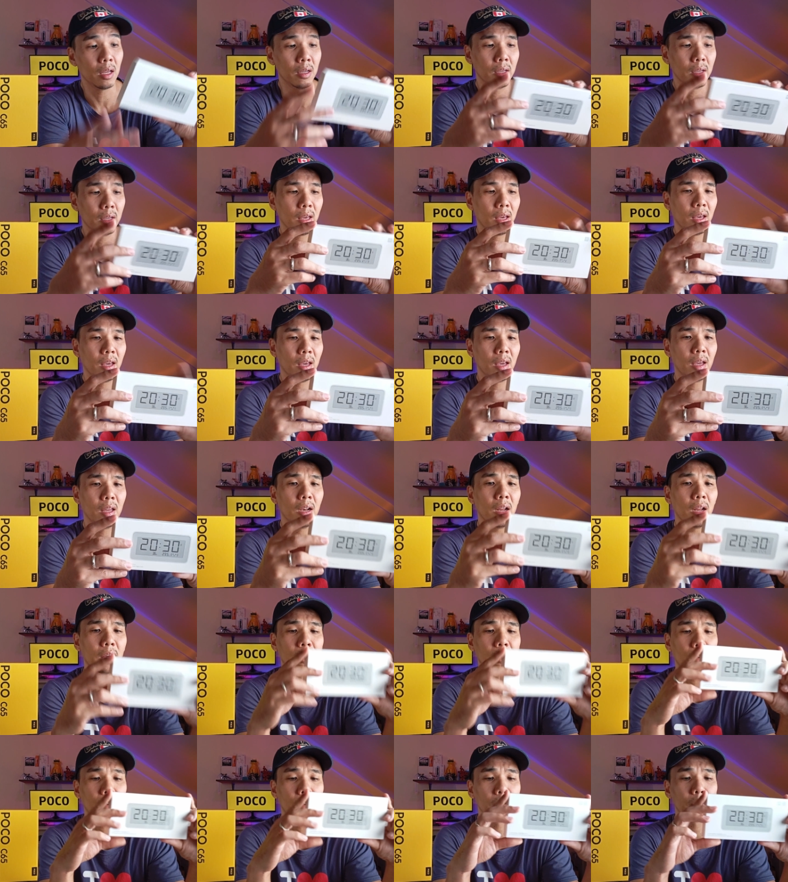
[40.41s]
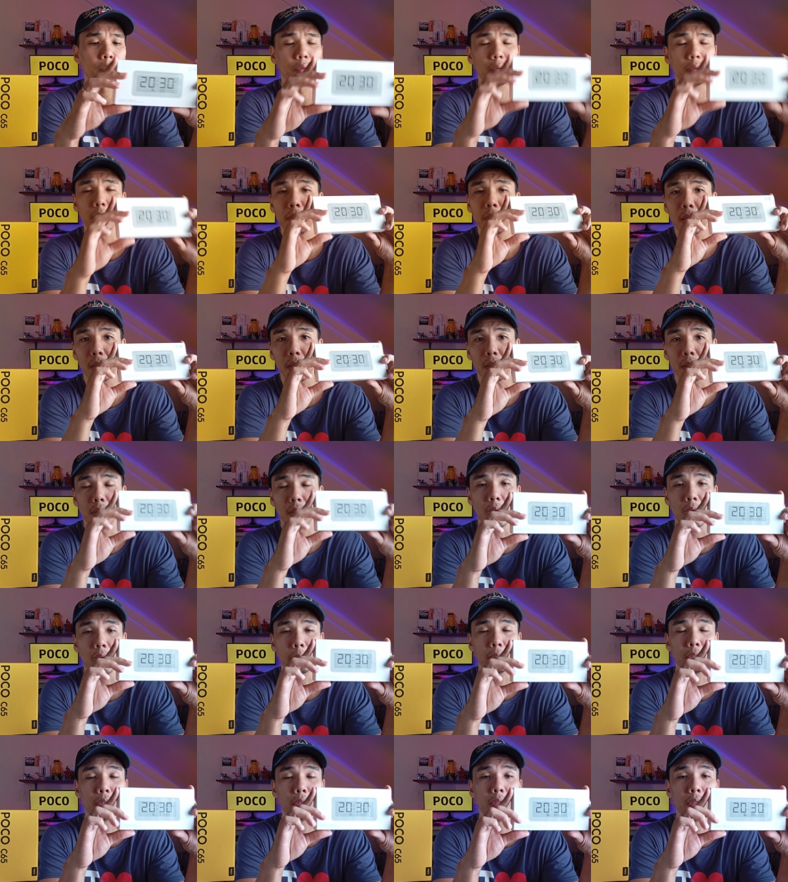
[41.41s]
and I thought it would be a good
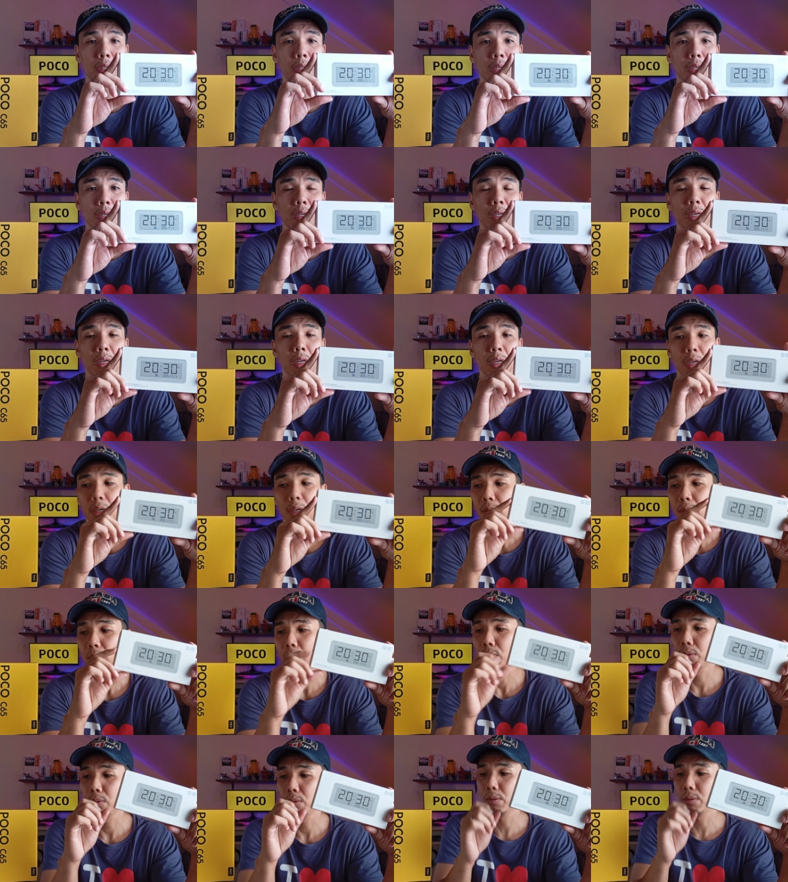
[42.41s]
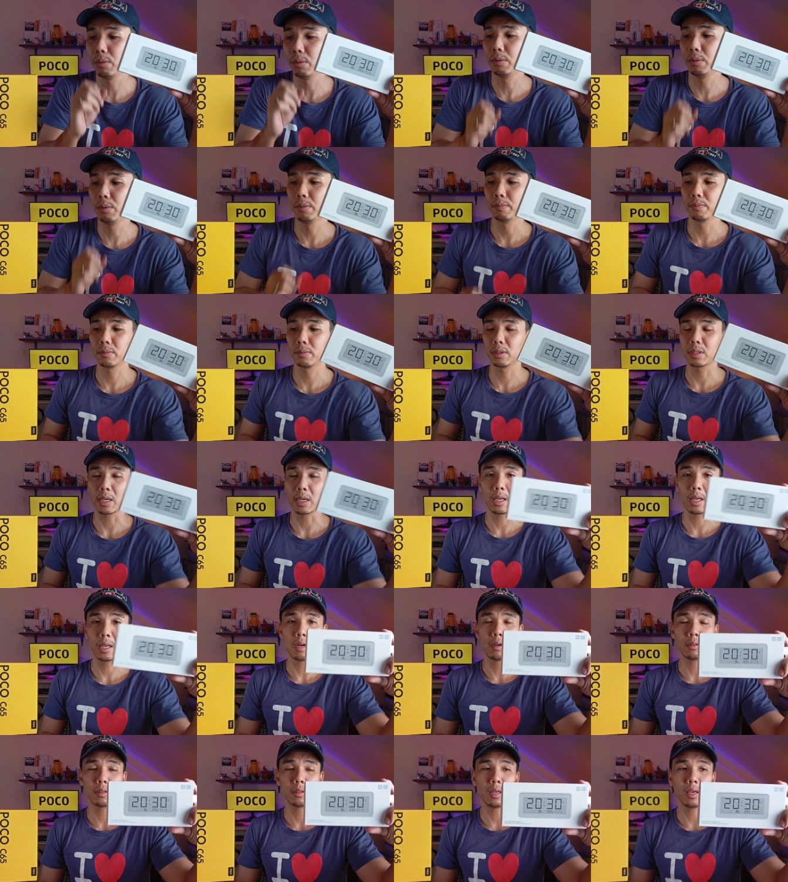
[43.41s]
opportunity to check it
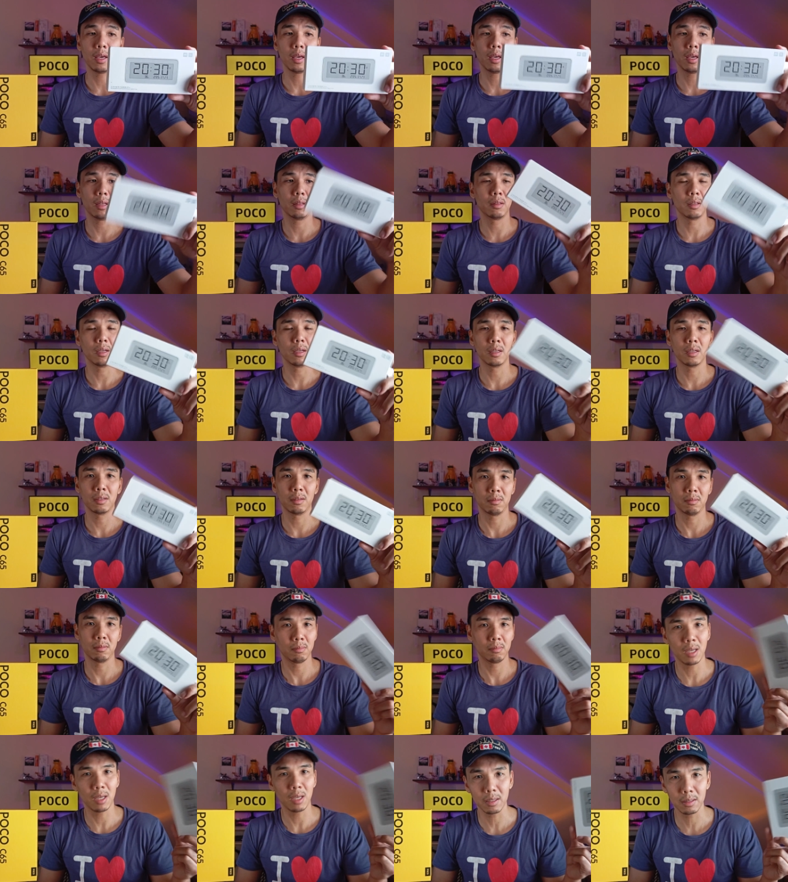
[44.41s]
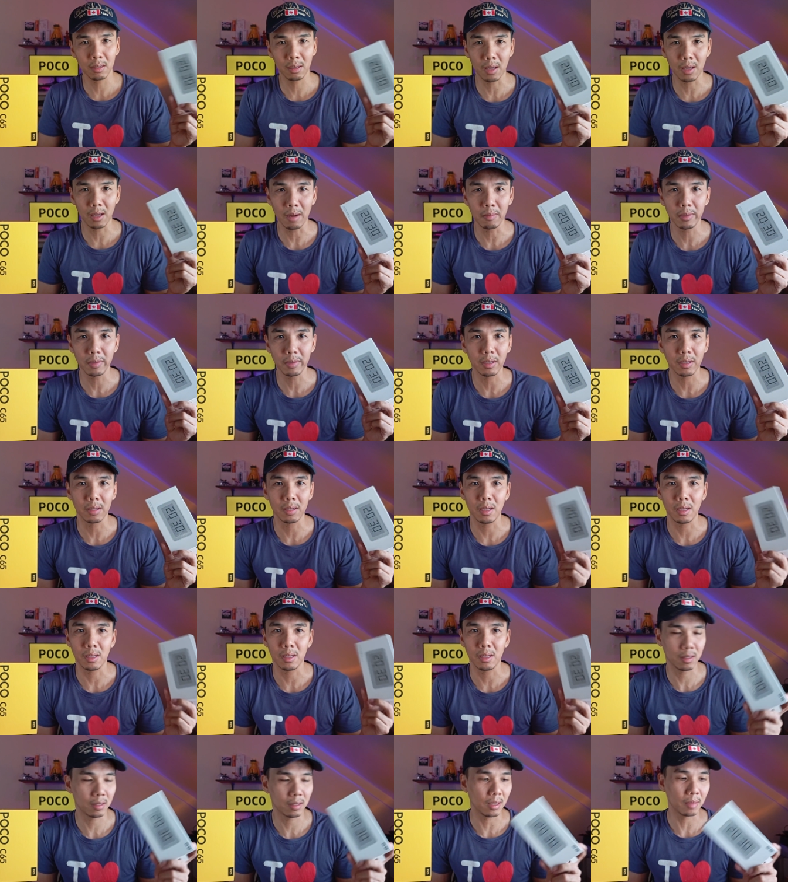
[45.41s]
out and test the camera at
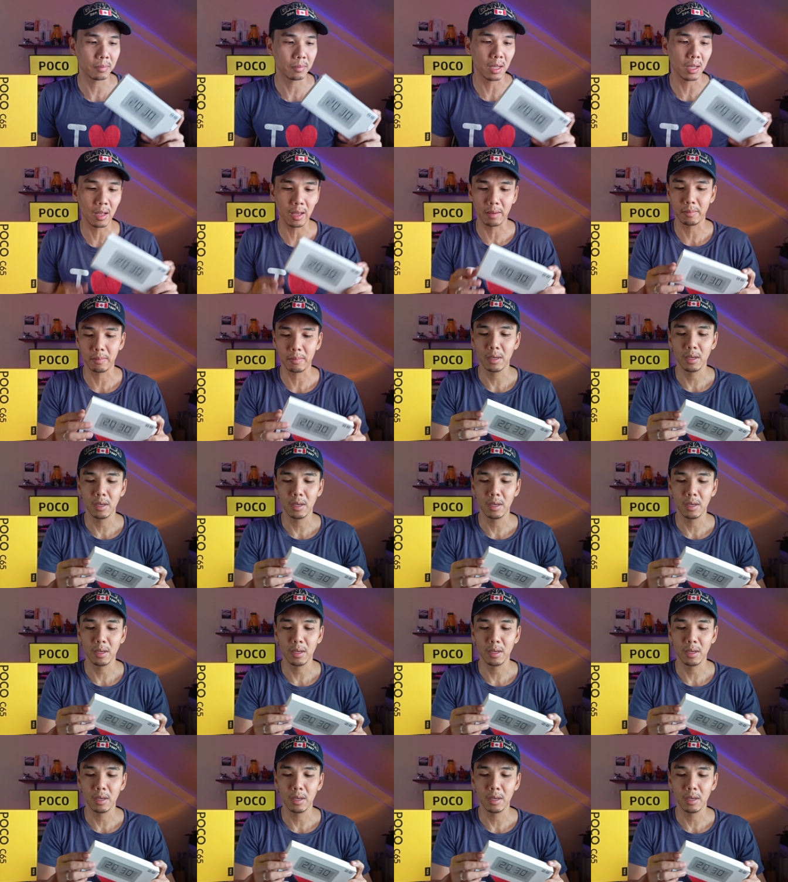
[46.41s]
the same time.